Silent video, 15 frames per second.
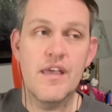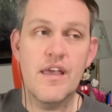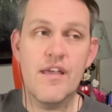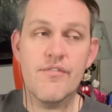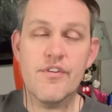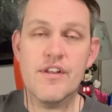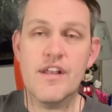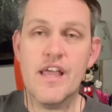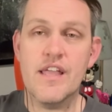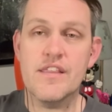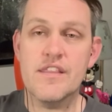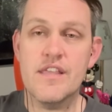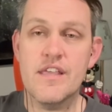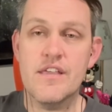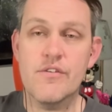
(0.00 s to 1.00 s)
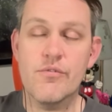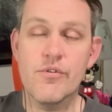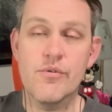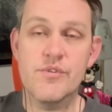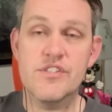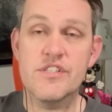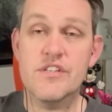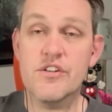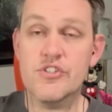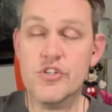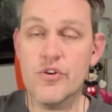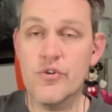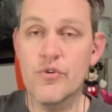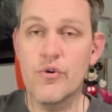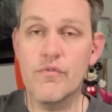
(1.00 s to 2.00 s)
every night the crew would send a
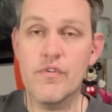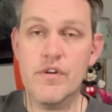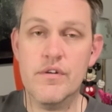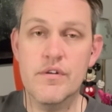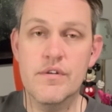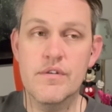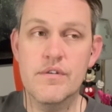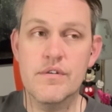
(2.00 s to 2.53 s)
turnover